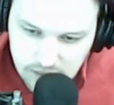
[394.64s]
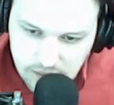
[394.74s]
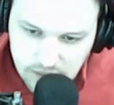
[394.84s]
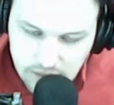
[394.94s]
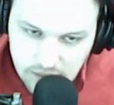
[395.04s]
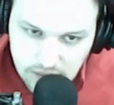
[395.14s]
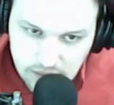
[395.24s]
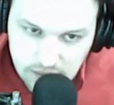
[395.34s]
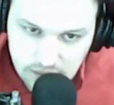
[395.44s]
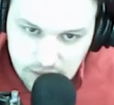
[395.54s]

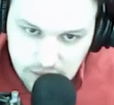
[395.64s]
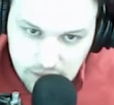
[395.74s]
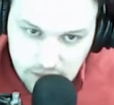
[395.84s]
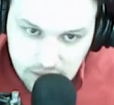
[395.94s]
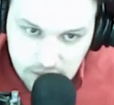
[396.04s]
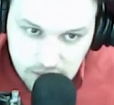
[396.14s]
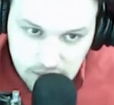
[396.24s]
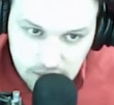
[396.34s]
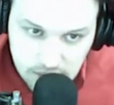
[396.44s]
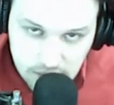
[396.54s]

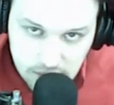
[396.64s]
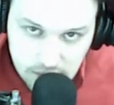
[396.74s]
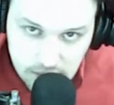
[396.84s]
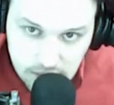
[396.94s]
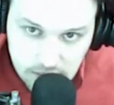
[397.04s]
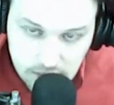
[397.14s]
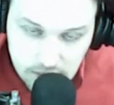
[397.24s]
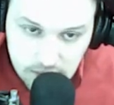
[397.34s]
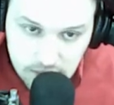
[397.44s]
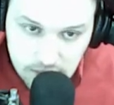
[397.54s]

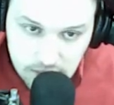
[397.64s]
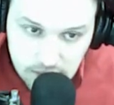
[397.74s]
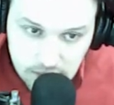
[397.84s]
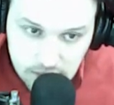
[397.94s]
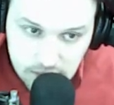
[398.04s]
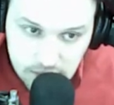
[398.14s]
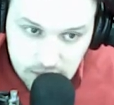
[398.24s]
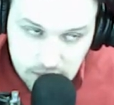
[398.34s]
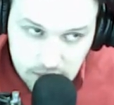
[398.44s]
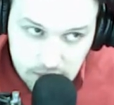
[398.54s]

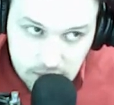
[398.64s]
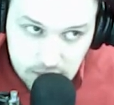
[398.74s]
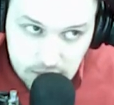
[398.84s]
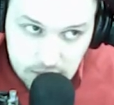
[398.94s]
(not speaking)